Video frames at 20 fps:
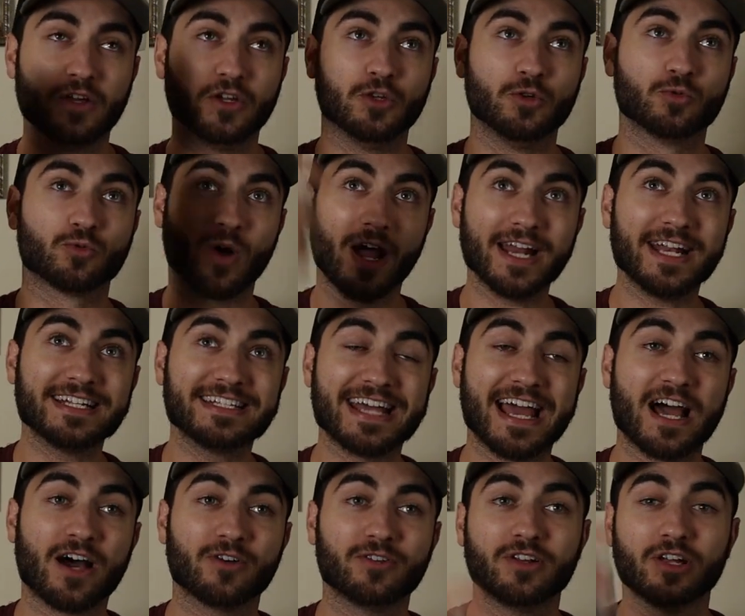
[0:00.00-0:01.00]
You write it
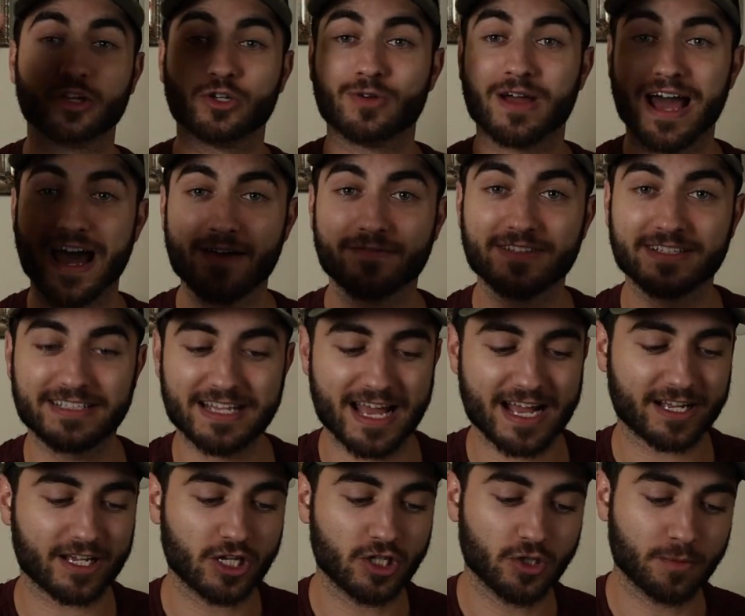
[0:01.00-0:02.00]
down, you have the
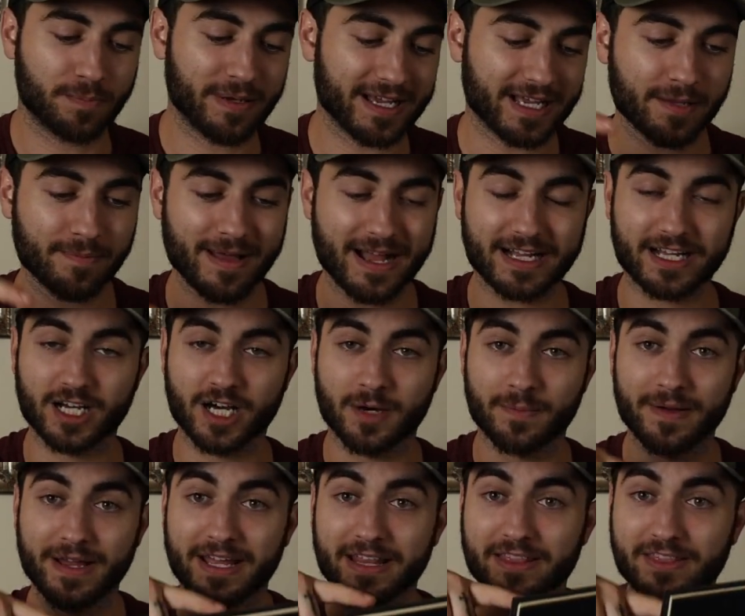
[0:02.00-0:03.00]
deck, you pick it back
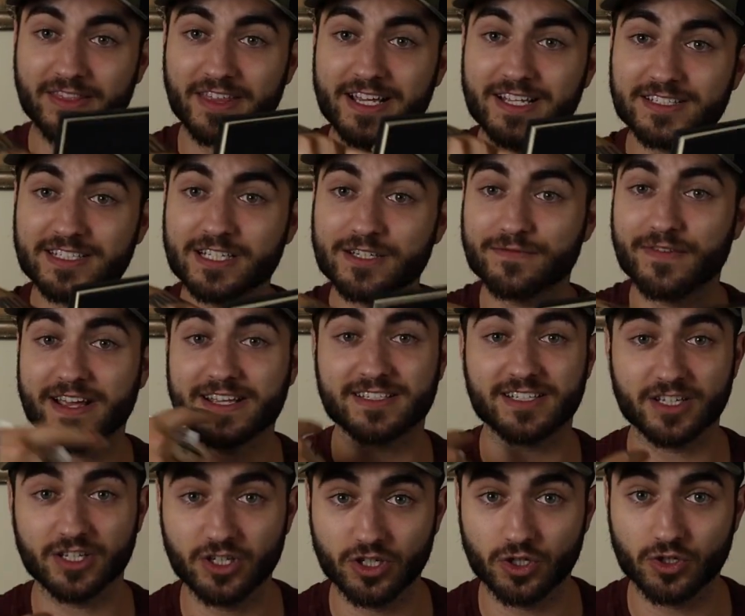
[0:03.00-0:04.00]
up. This is
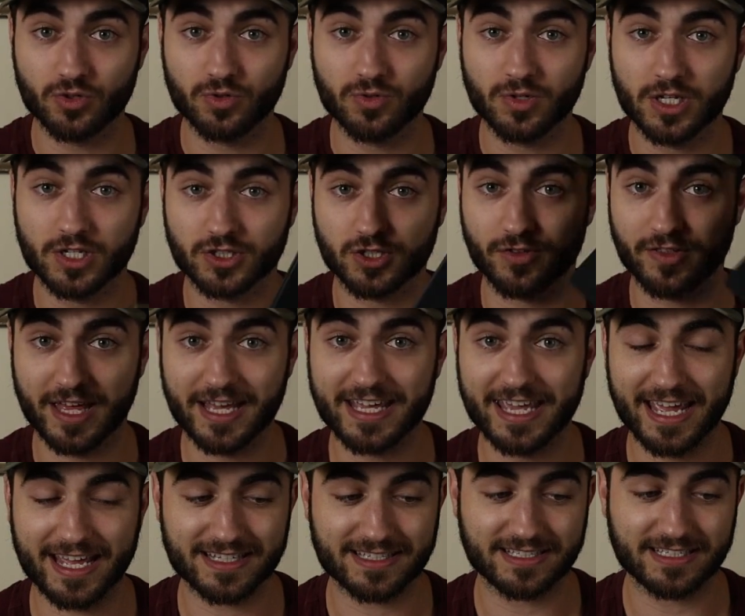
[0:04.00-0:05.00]
facing you, so they
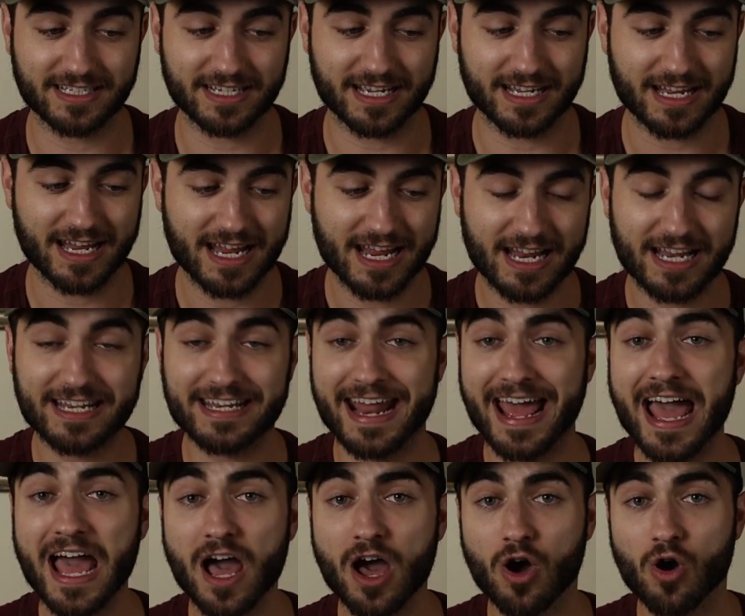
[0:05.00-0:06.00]
can't see it.
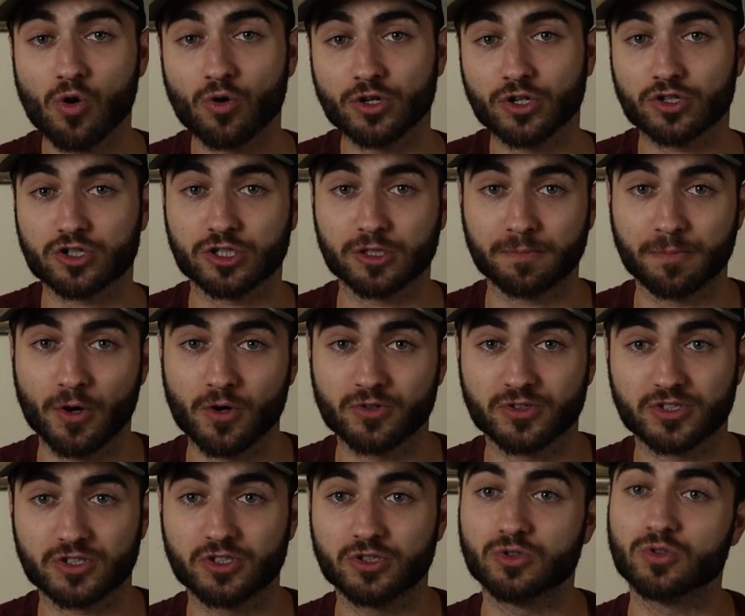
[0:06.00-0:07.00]
Now you're
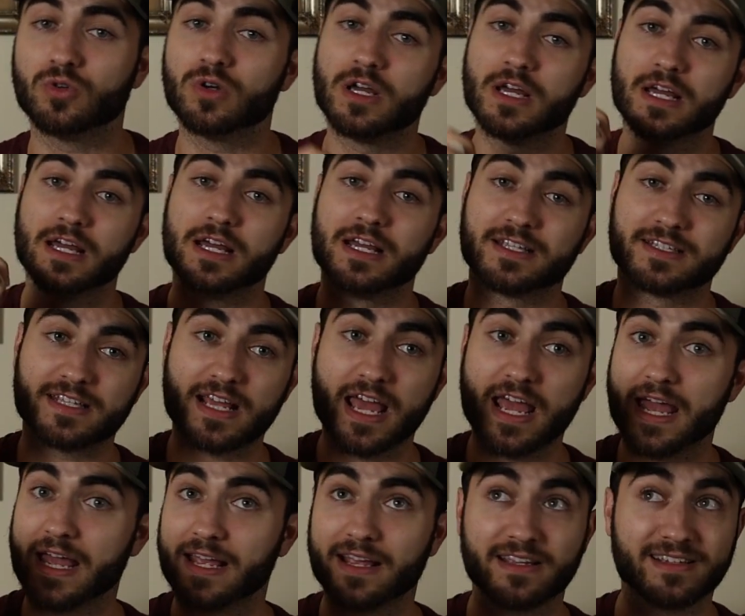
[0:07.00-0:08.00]
supposed to
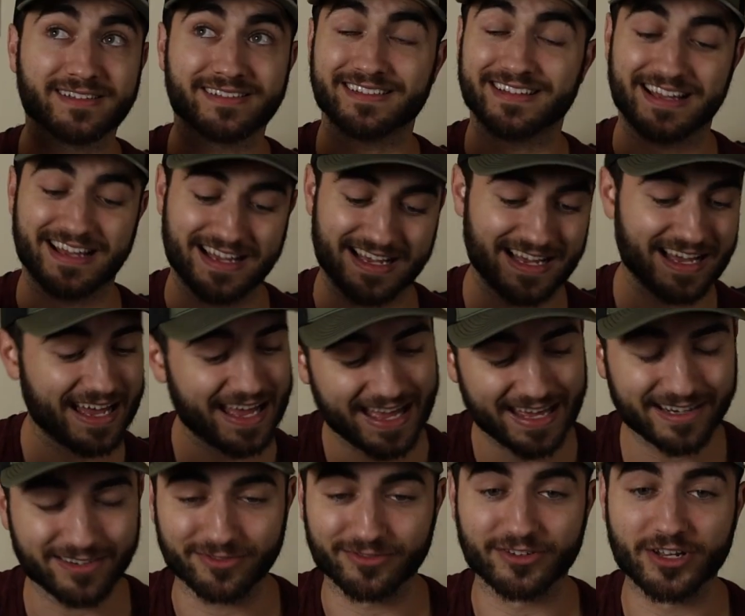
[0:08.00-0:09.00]
say,
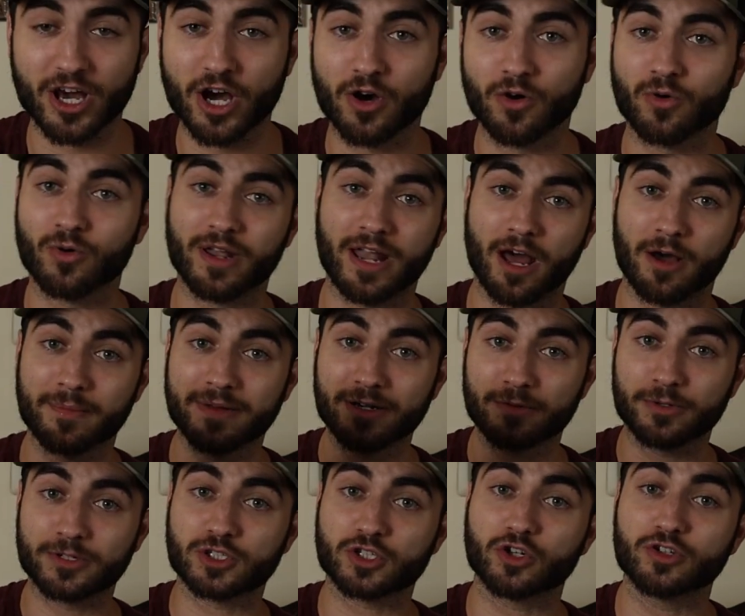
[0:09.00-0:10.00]
I don't know, now I'm gonna
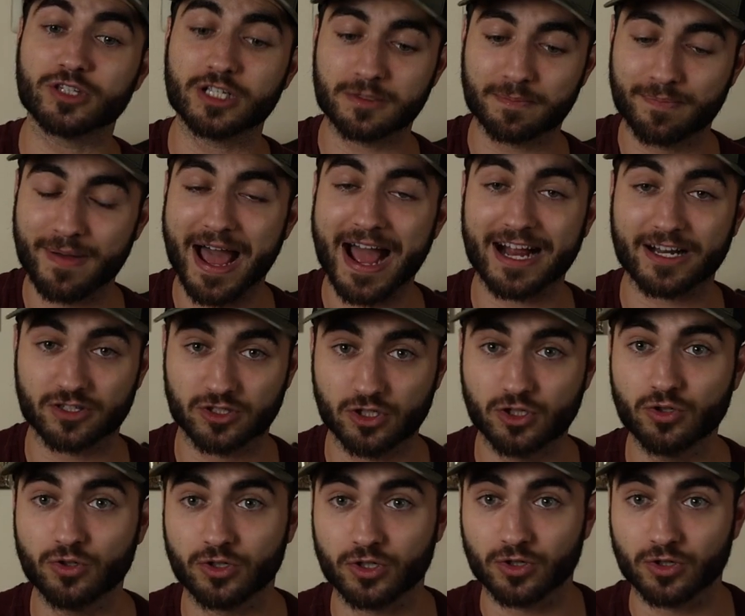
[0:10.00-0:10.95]
return this back to